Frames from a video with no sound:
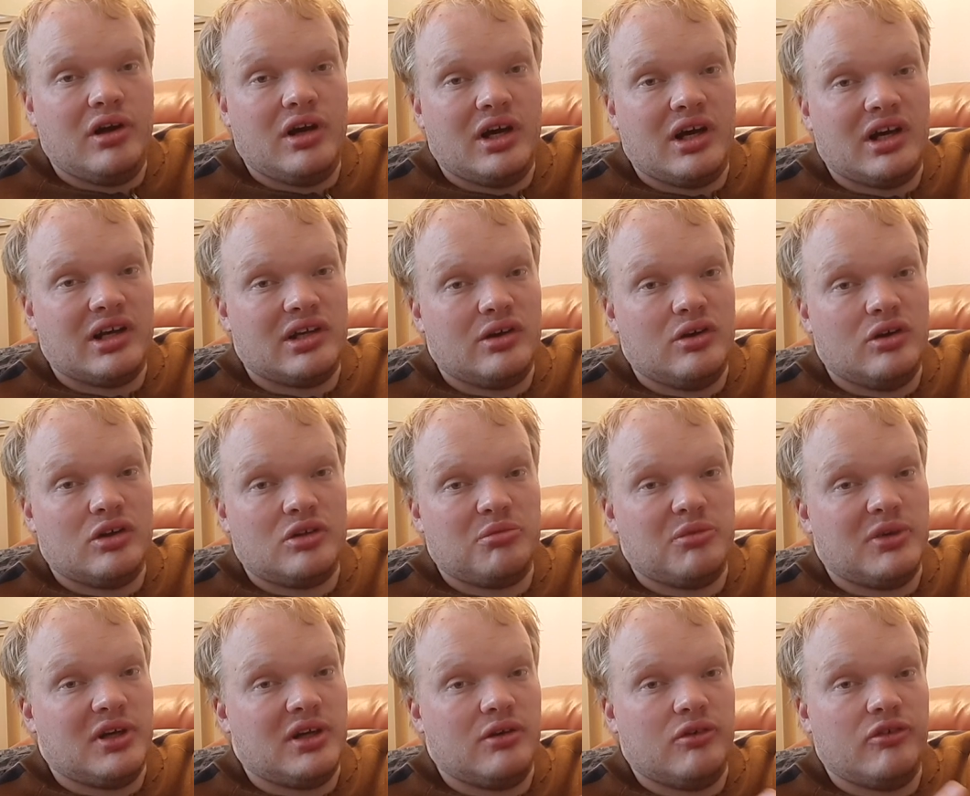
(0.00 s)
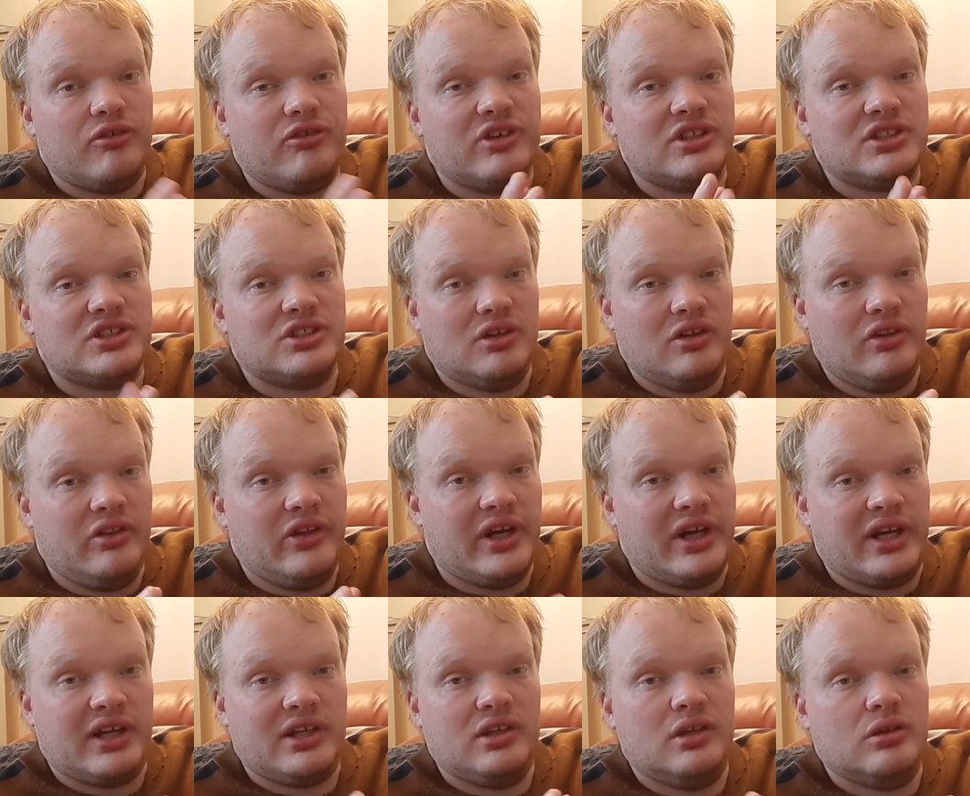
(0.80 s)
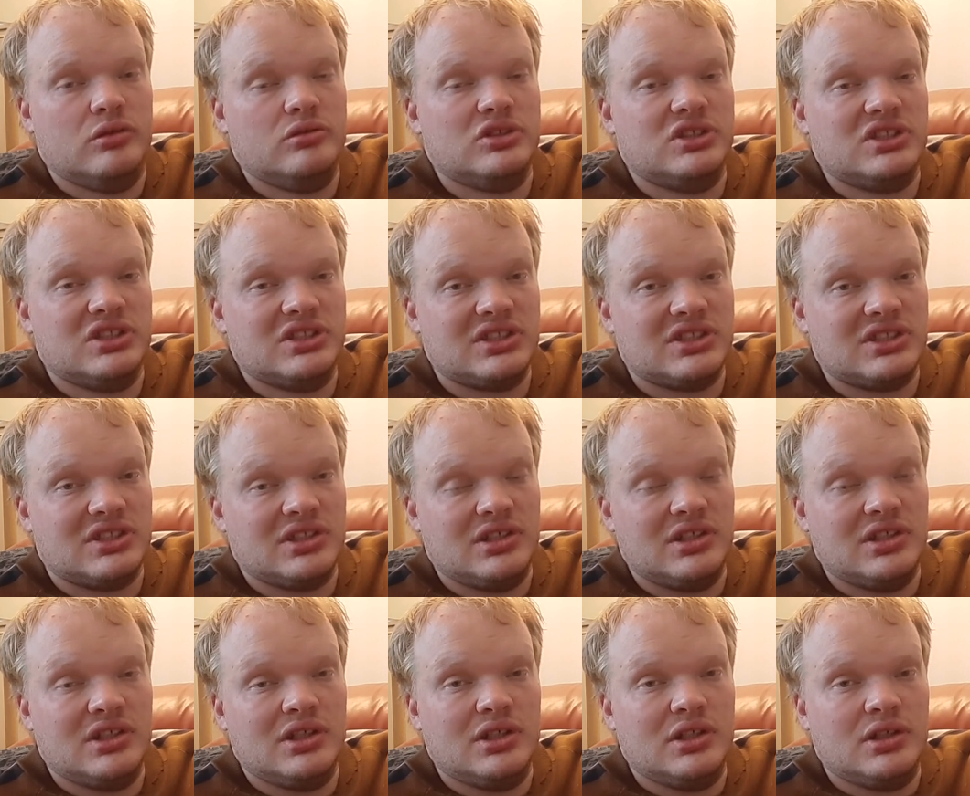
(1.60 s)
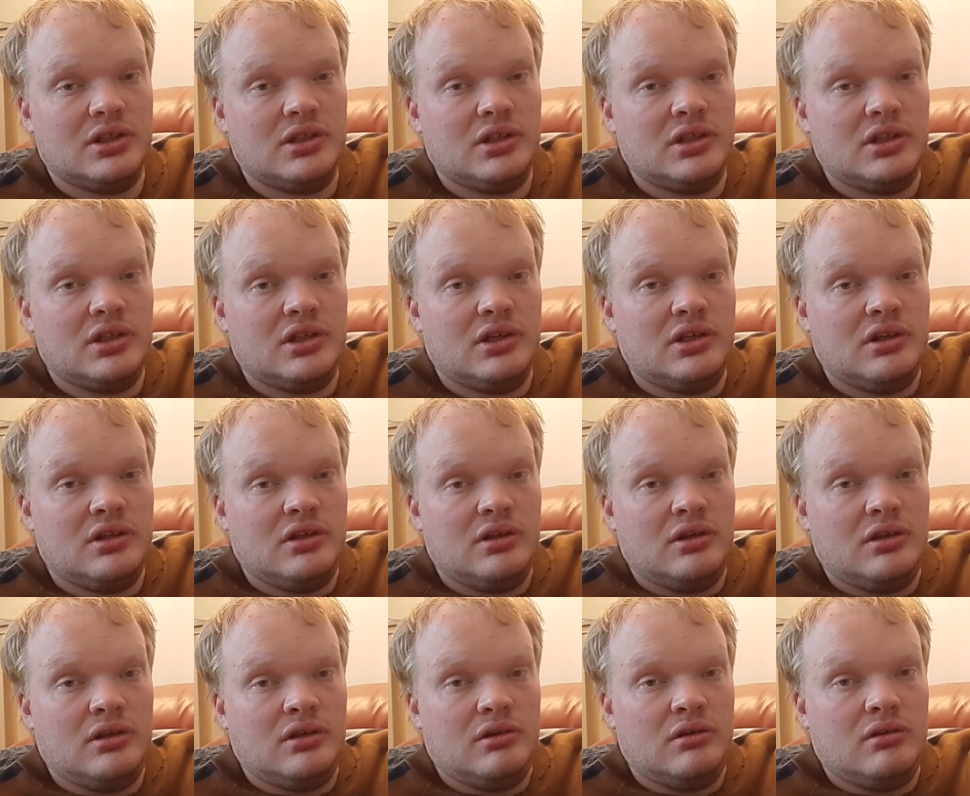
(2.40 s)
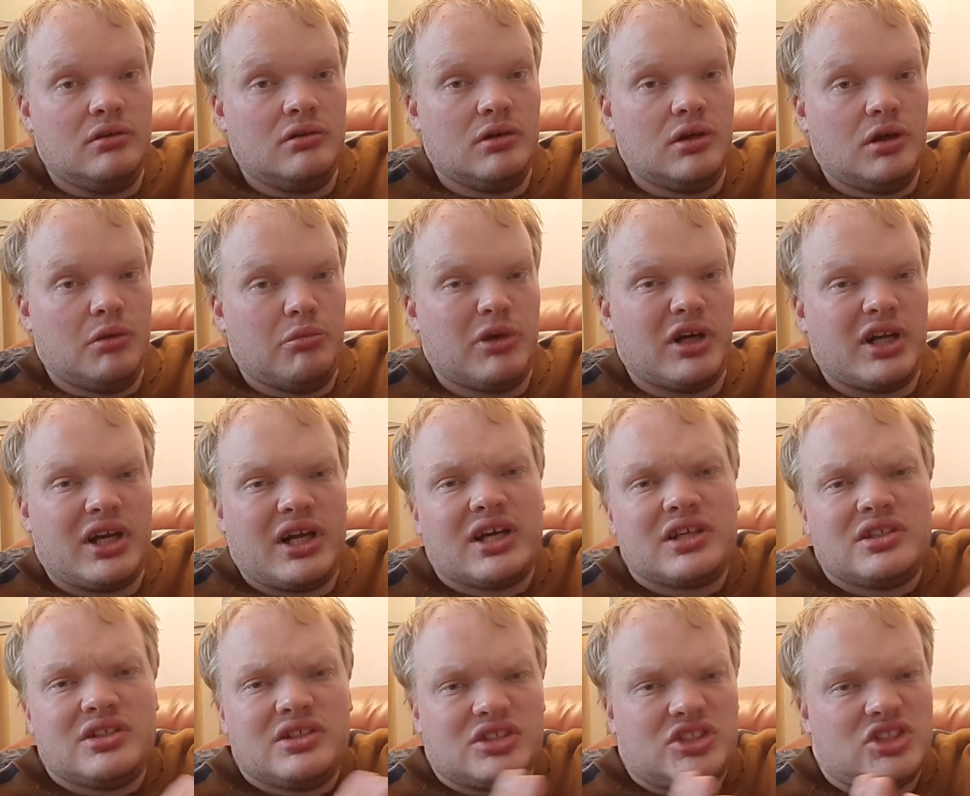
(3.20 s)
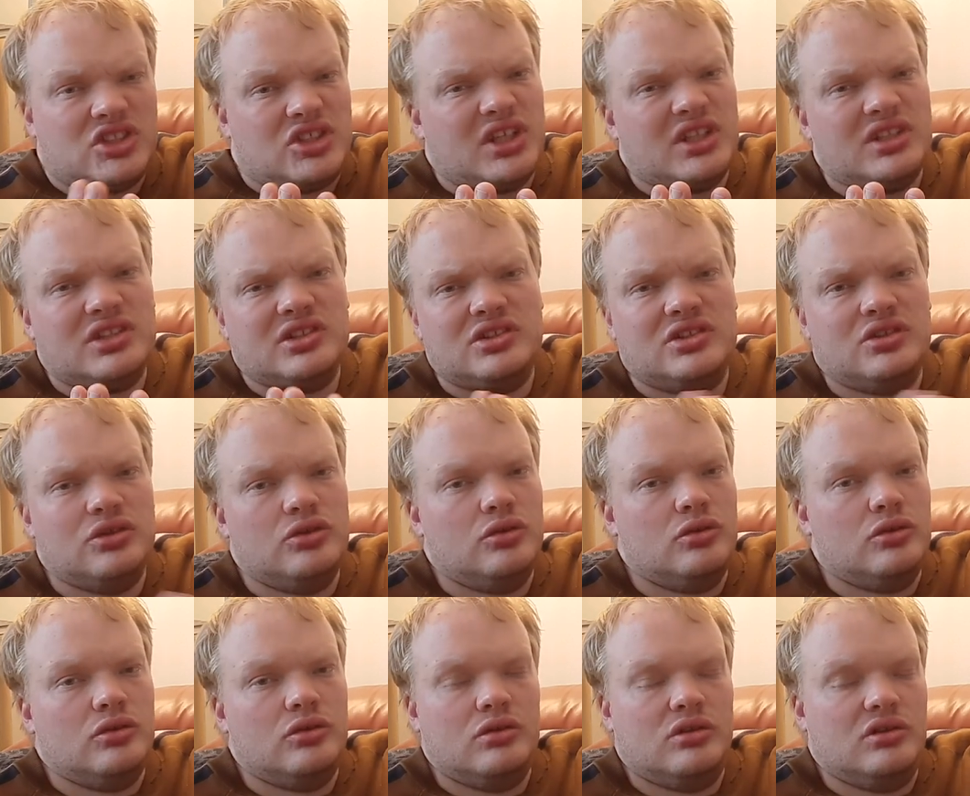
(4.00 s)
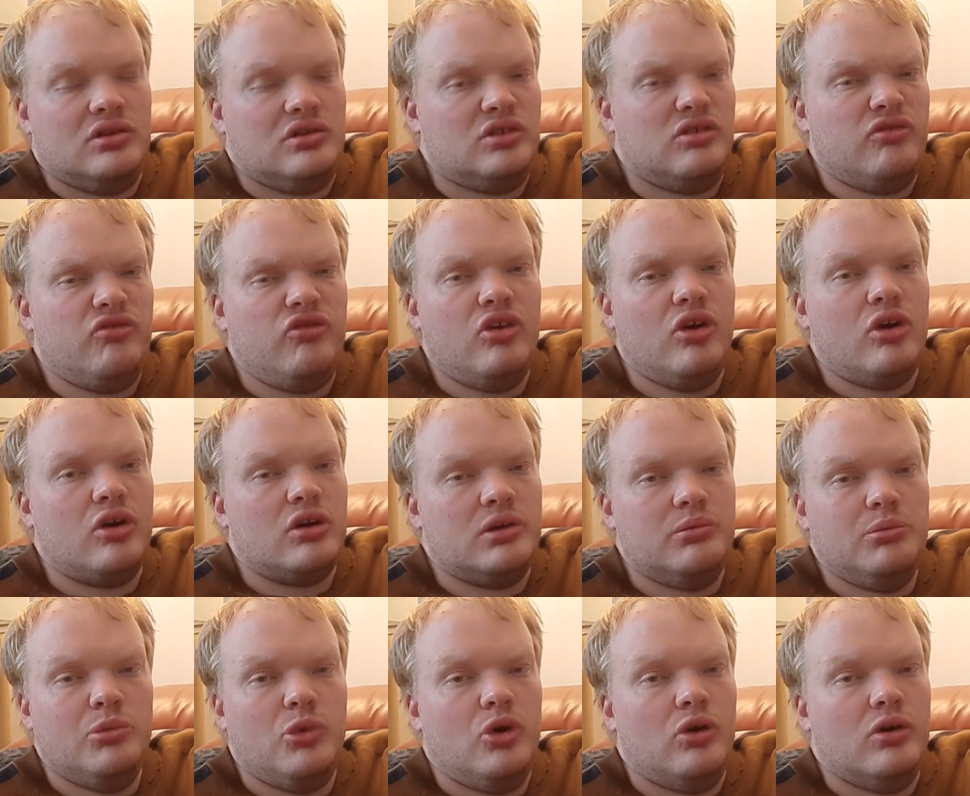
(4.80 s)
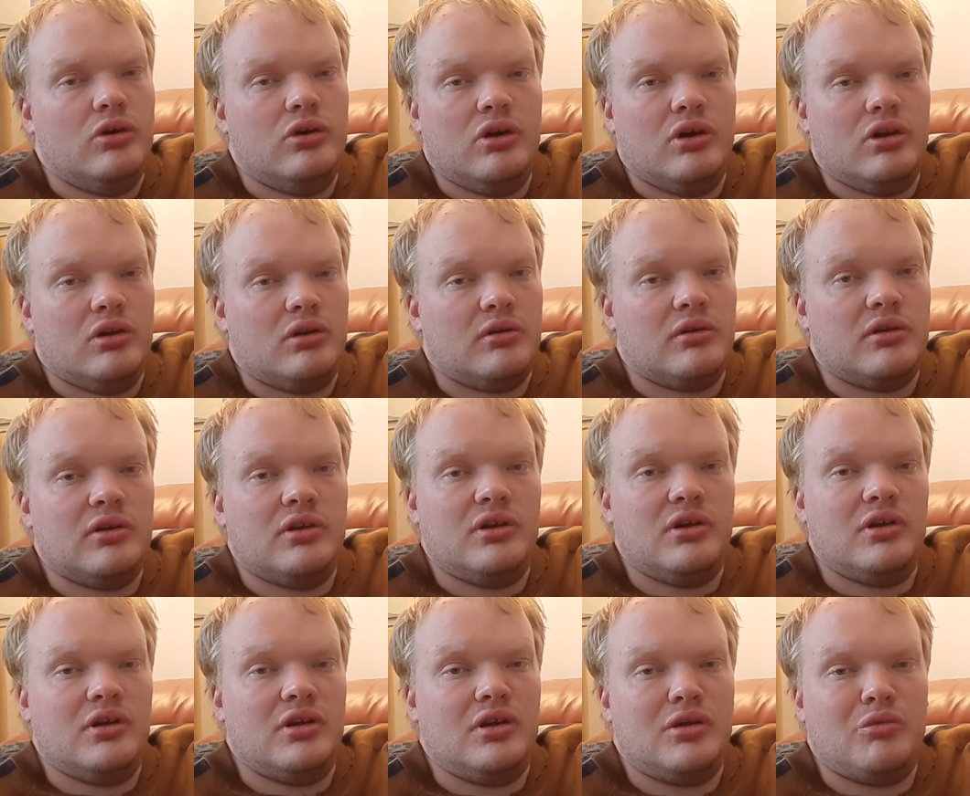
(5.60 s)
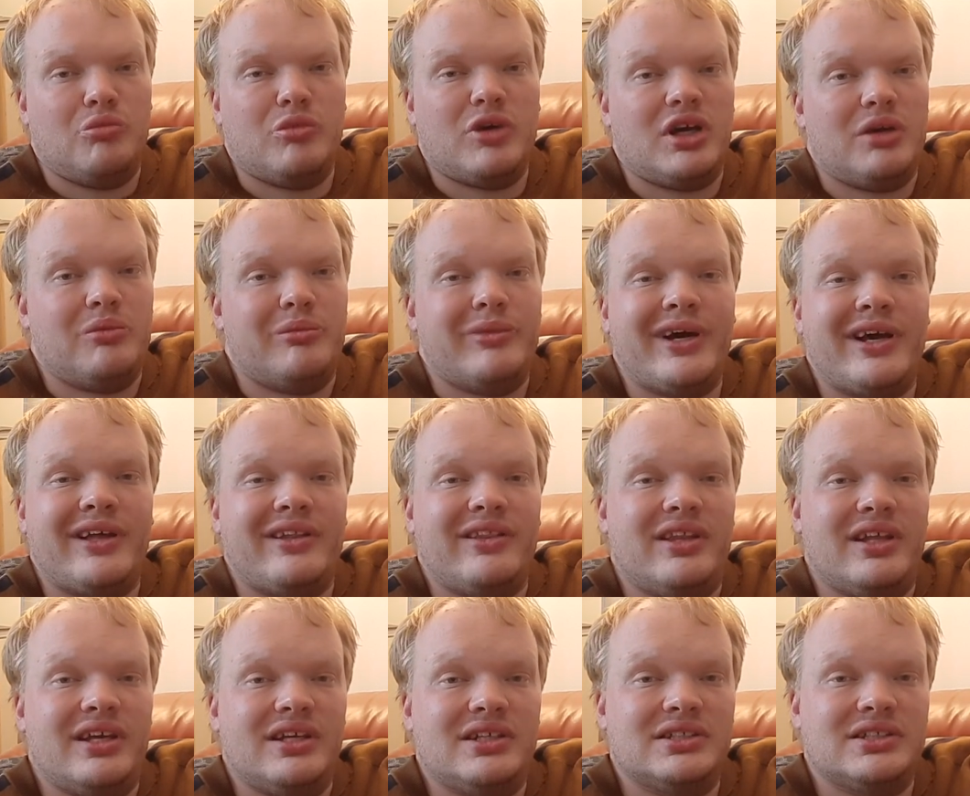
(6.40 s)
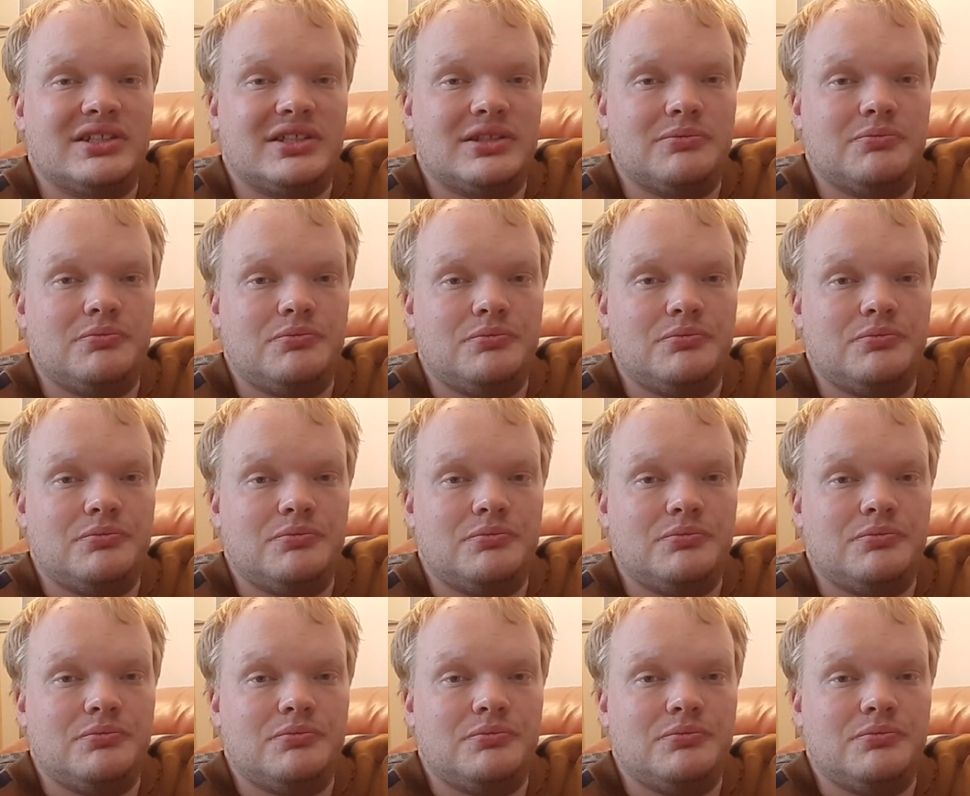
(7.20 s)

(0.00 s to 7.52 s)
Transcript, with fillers: I got my official diagnosis. But I just tend to, to vlog more on my bad days.